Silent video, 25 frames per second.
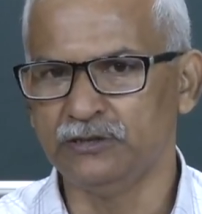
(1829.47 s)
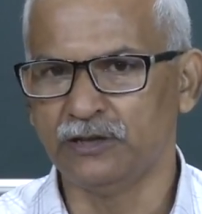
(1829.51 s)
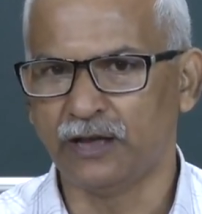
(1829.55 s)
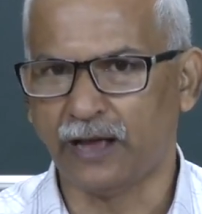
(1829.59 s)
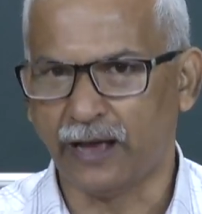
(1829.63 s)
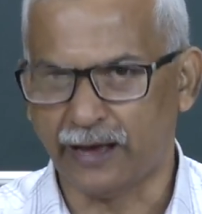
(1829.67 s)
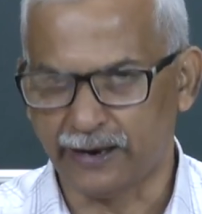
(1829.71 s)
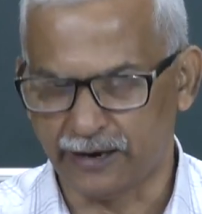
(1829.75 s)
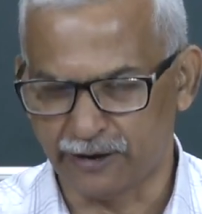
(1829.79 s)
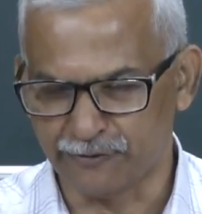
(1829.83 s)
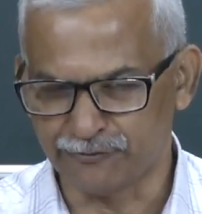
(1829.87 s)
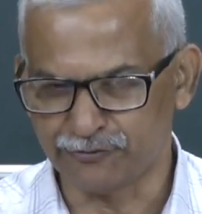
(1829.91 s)

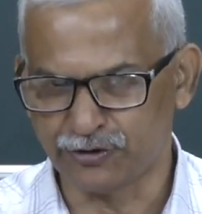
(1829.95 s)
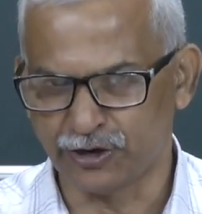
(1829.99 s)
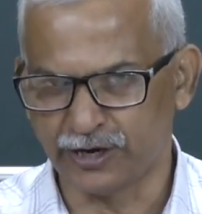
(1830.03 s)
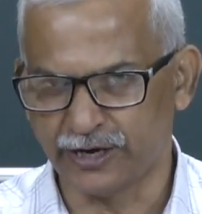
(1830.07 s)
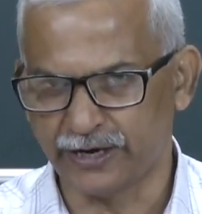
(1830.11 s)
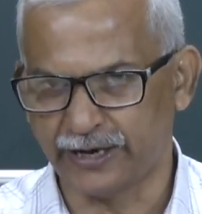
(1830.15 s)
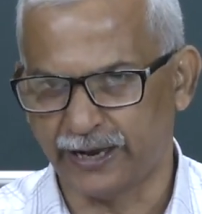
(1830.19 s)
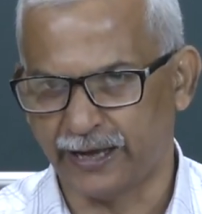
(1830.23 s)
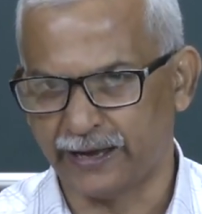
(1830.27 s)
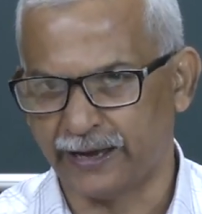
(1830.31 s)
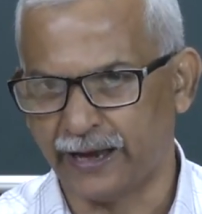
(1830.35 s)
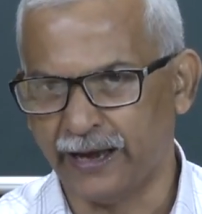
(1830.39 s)
and after
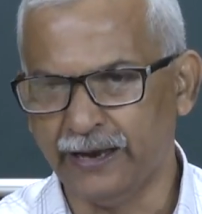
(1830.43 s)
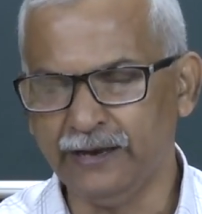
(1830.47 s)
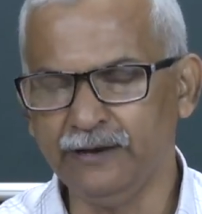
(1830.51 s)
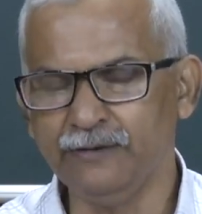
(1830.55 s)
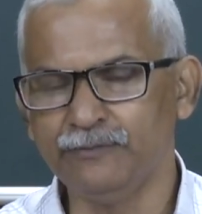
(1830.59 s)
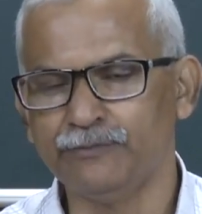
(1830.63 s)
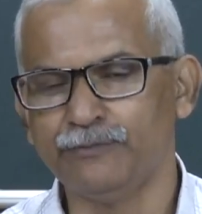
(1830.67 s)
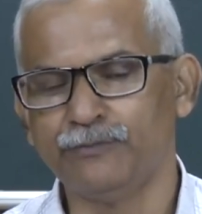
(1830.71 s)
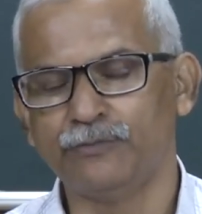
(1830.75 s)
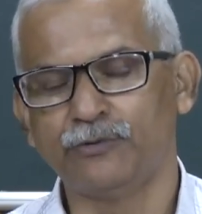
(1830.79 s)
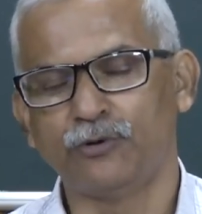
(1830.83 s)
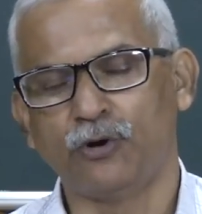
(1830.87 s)
that
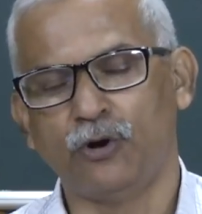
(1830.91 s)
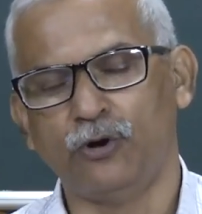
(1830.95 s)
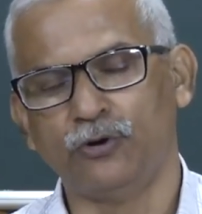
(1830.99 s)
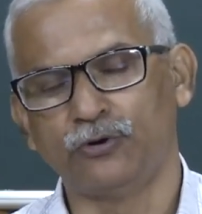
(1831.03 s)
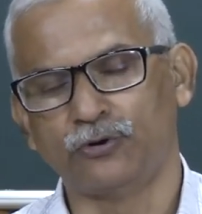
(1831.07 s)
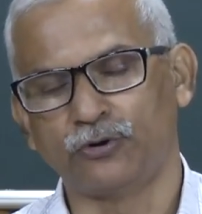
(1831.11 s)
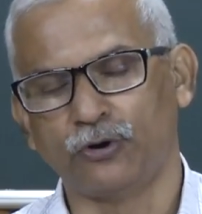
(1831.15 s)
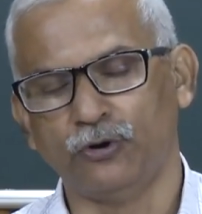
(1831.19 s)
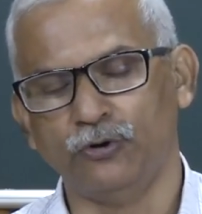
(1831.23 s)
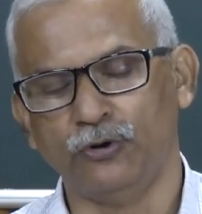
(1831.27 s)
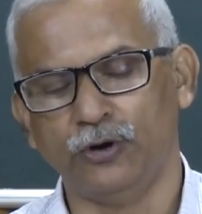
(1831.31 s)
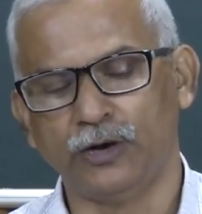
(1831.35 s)
again
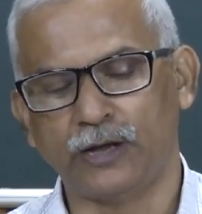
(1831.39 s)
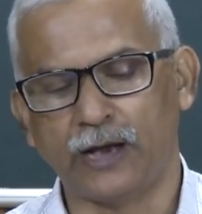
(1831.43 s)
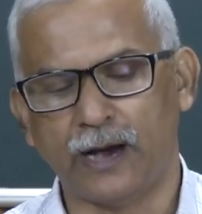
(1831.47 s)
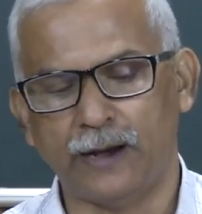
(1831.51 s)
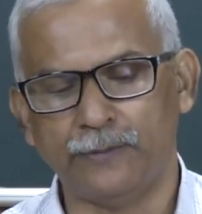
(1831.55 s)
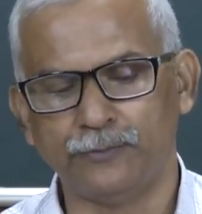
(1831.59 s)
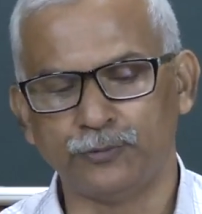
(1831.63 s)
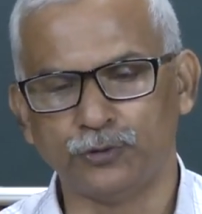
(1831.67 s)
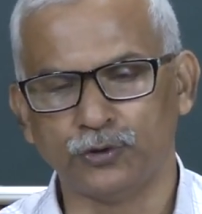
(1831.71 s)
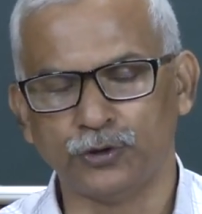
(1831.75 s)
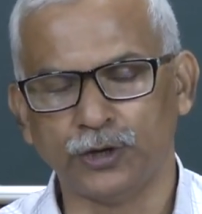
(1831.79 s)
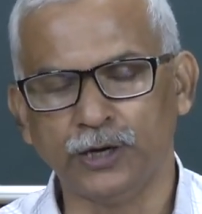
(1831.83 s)
control will
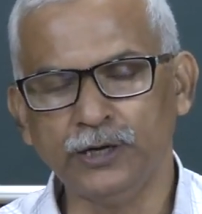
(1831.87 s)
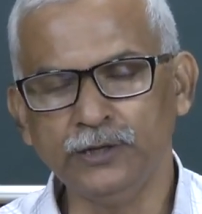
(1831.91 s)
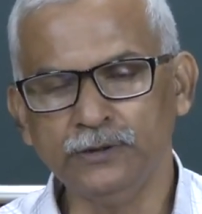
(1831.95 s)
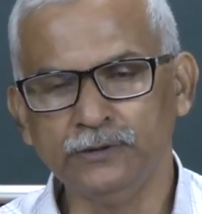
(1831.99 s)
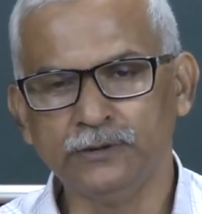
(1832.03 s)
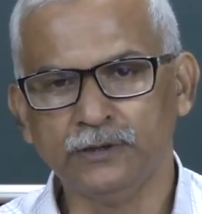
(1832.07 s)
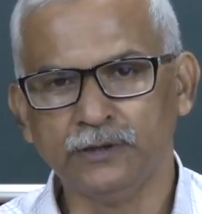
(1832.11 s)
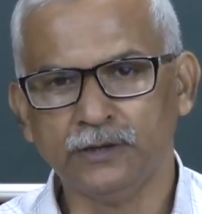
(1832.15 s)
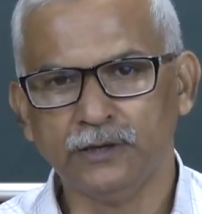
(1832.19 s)
come to the